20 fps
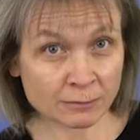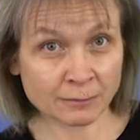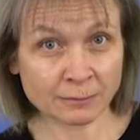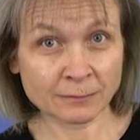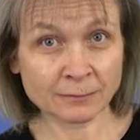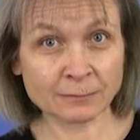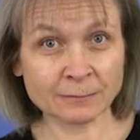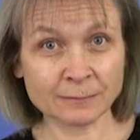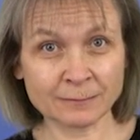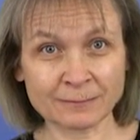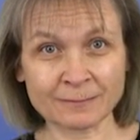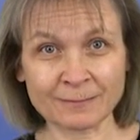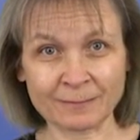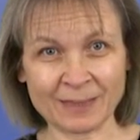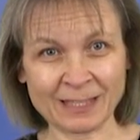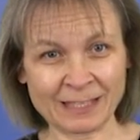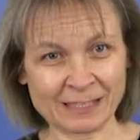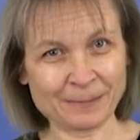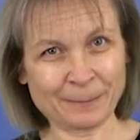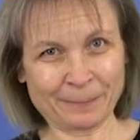and that
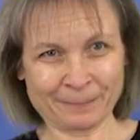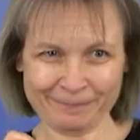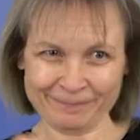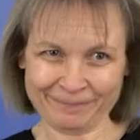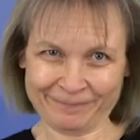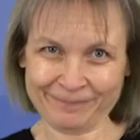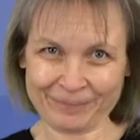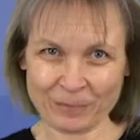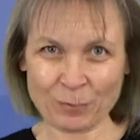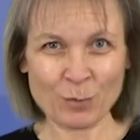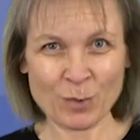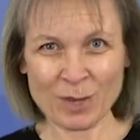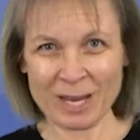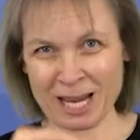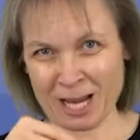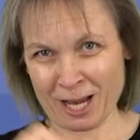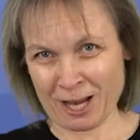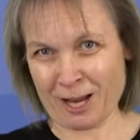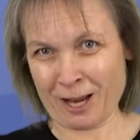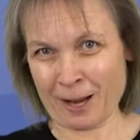changes will need to be
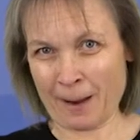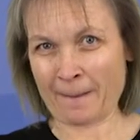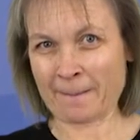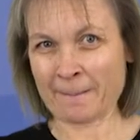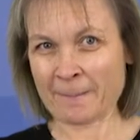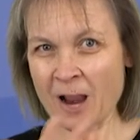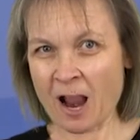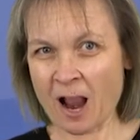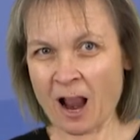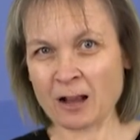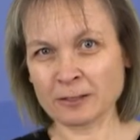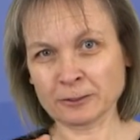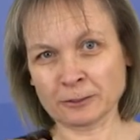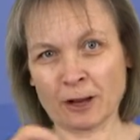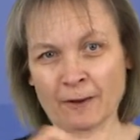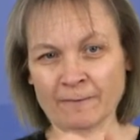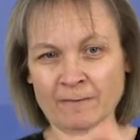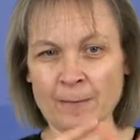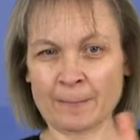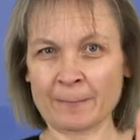made to this
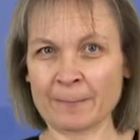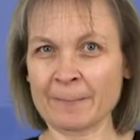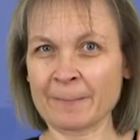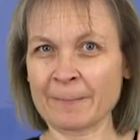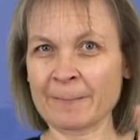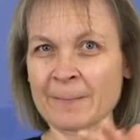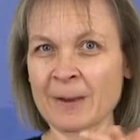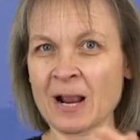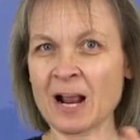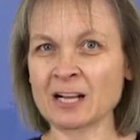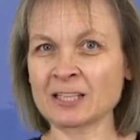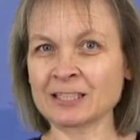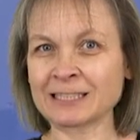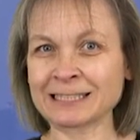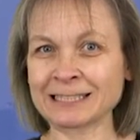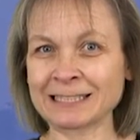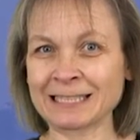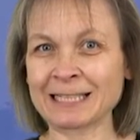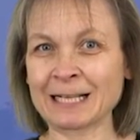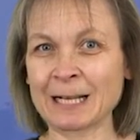part of Battersea
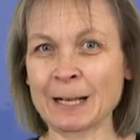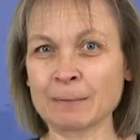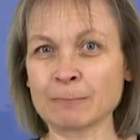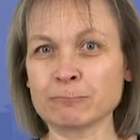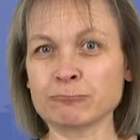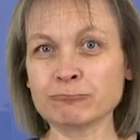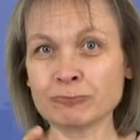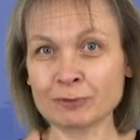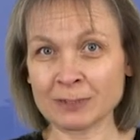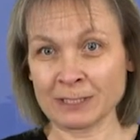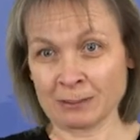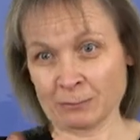Bridge in Chelsea.